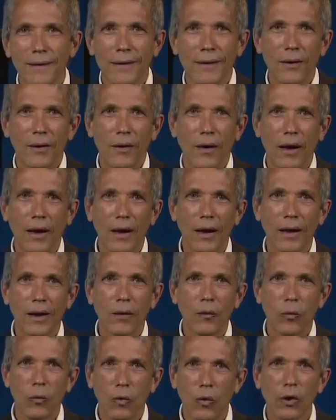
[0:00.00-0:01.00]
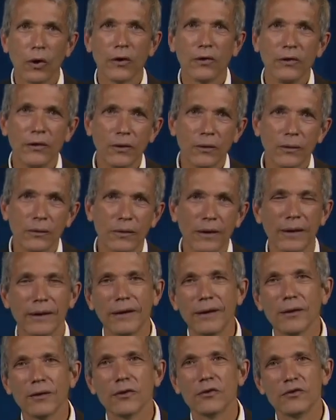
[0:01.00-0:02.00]
uh, warn you that
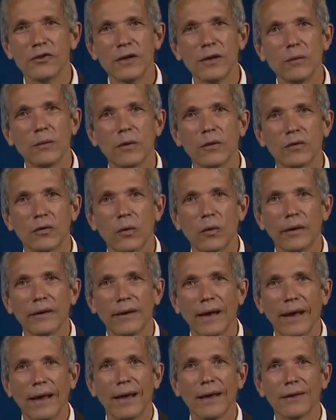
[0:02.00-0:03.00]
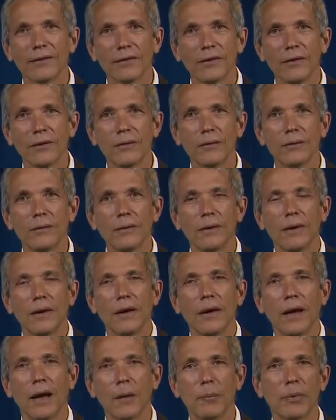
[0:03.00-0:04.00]
he or she was going to ask you
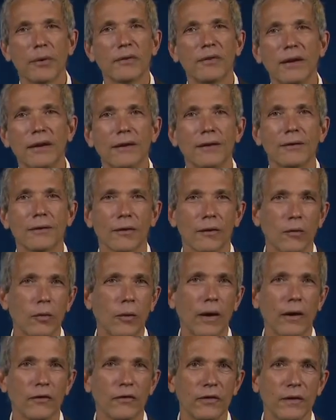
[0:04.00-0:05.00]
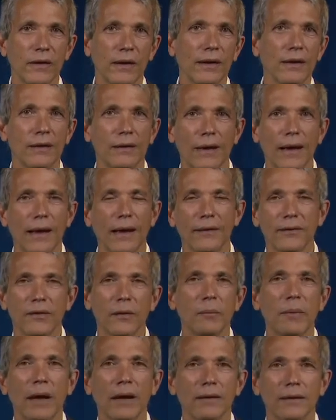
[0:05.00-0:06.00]
a particular question in class
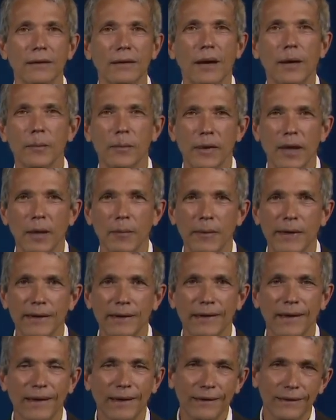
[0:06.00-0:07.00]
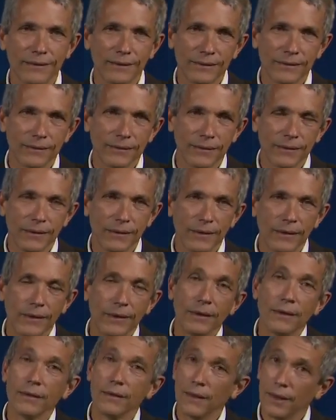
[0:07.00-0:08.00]
about an upcoming case.
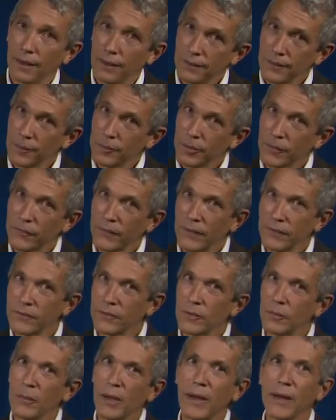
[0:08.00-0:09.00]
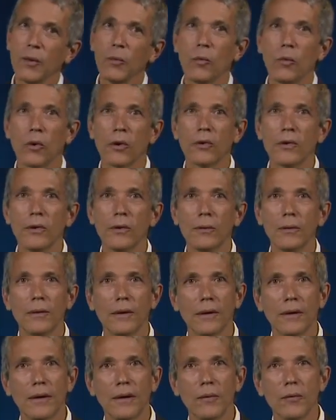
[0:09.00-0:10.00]
Then the professor might warn you
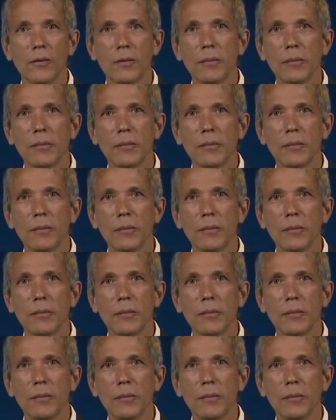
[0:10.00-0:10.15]
that he would be